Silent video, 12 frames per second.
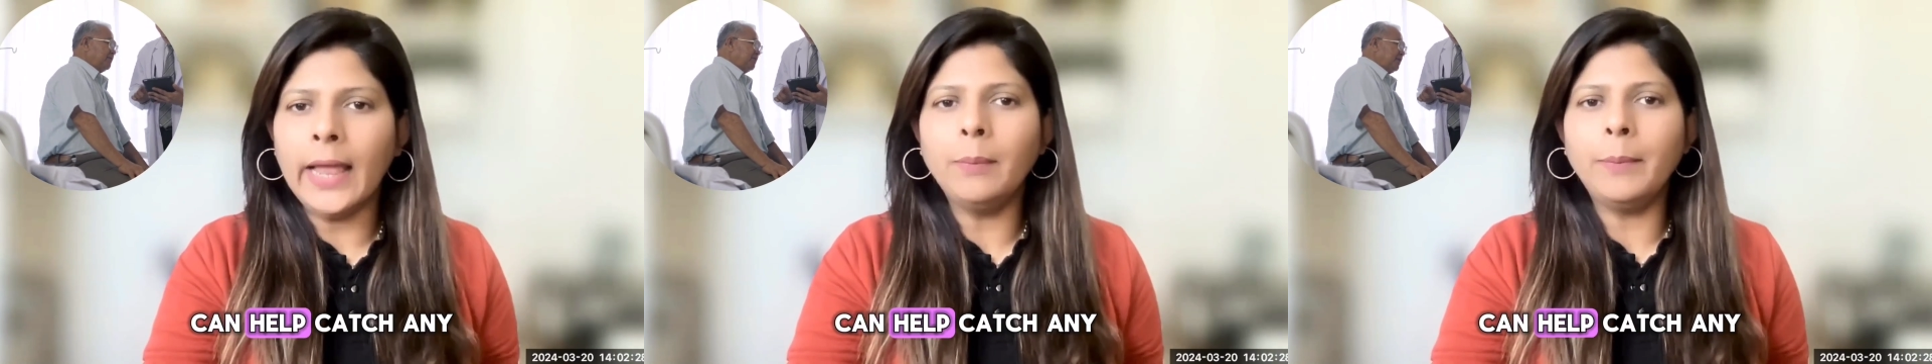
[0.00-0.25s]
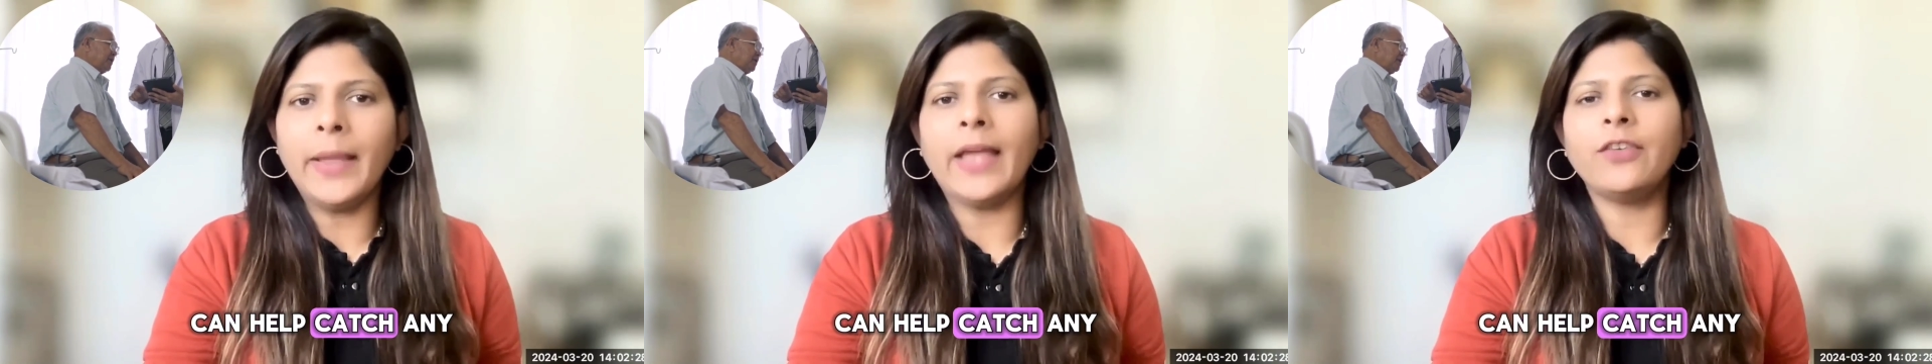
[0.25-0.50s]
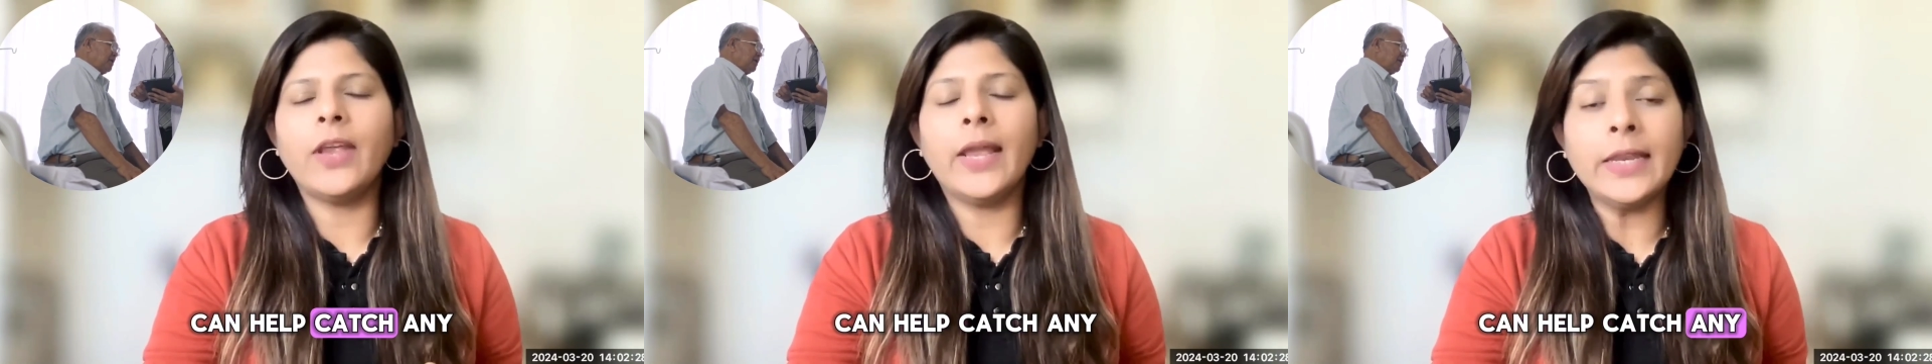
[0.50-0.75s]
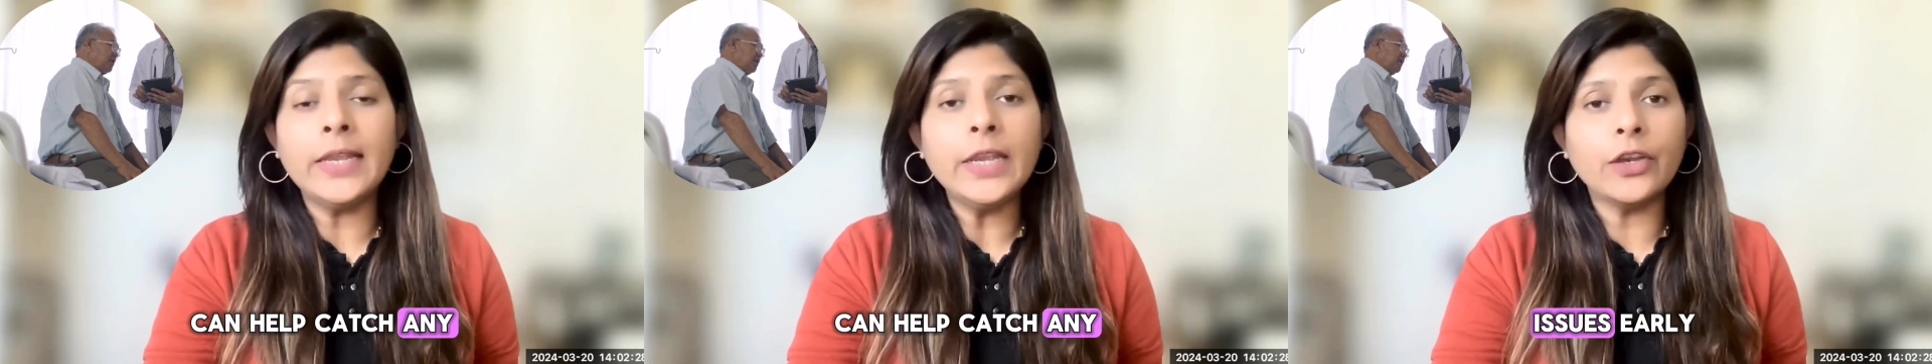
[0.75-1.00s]
help catch
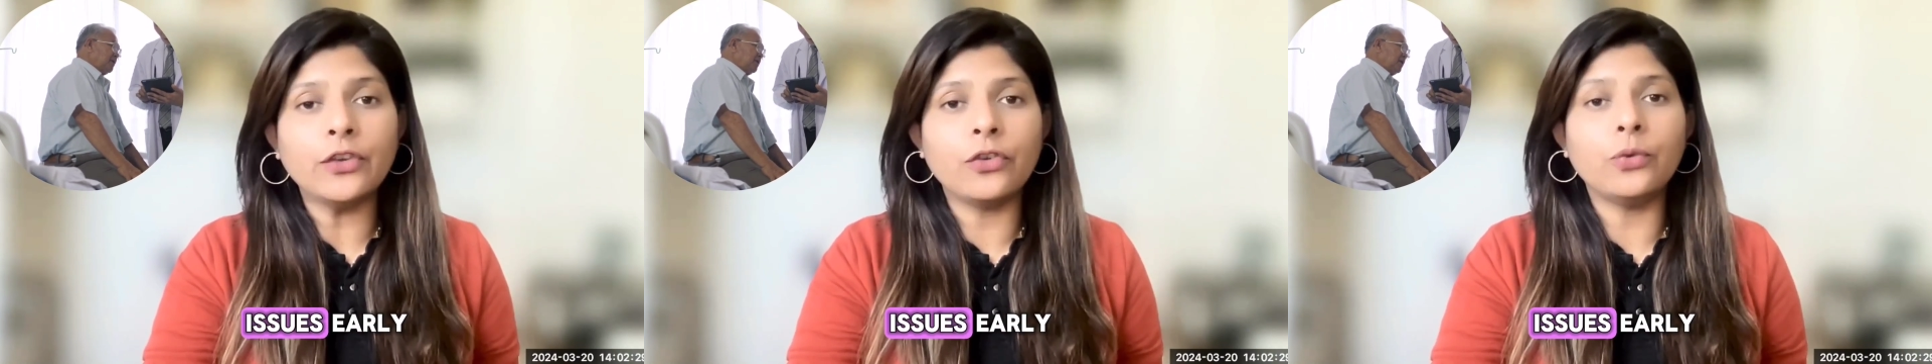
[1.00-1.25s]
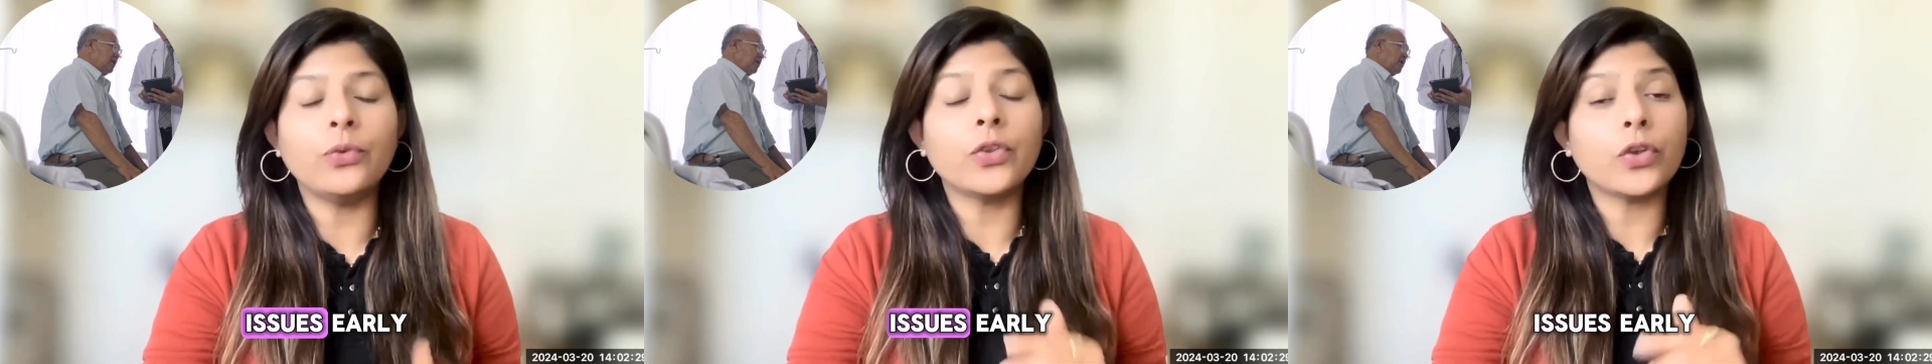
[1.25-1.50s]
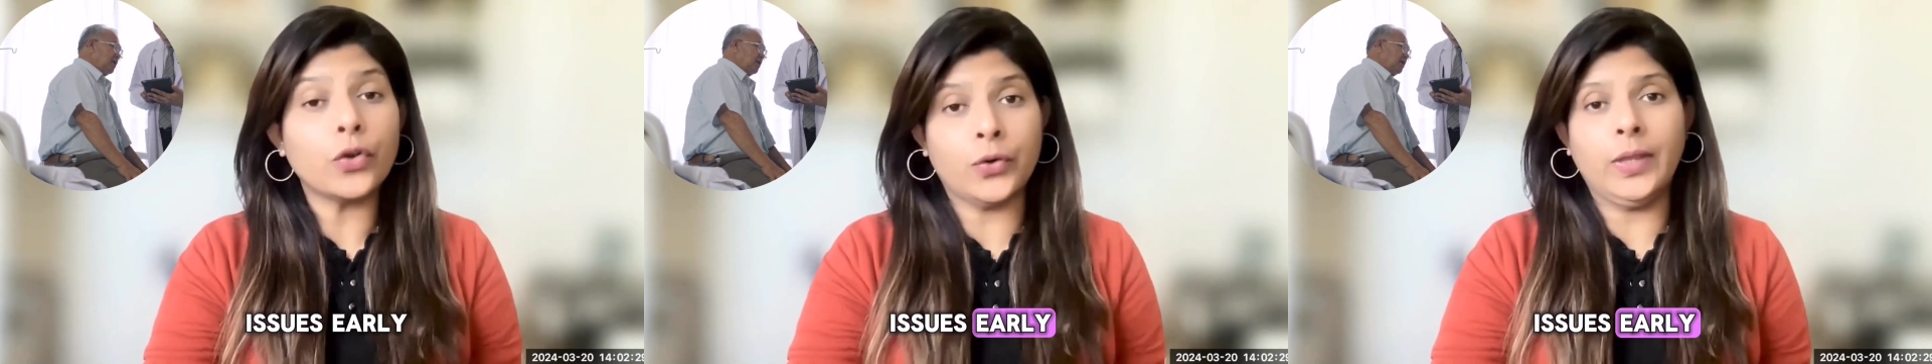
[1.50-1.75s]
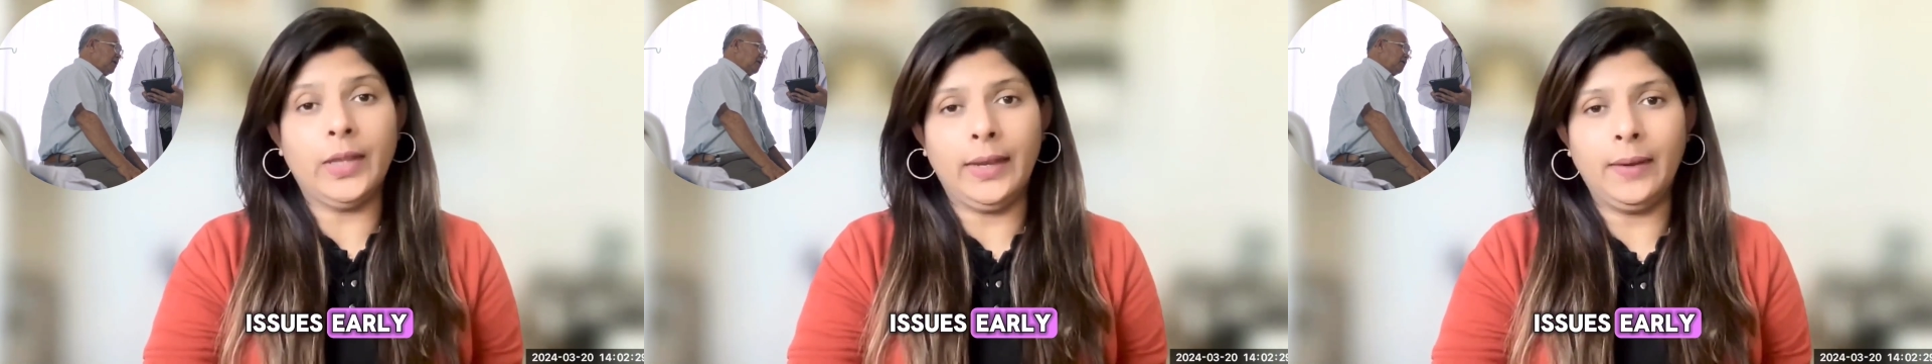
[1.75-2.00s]
any issues
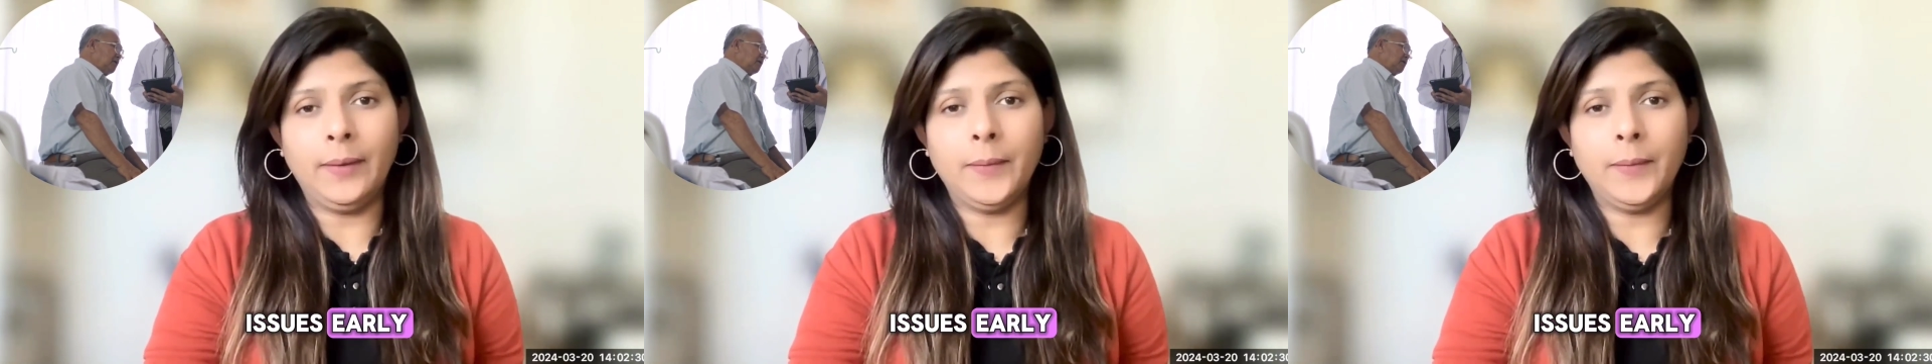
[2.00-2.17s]
early.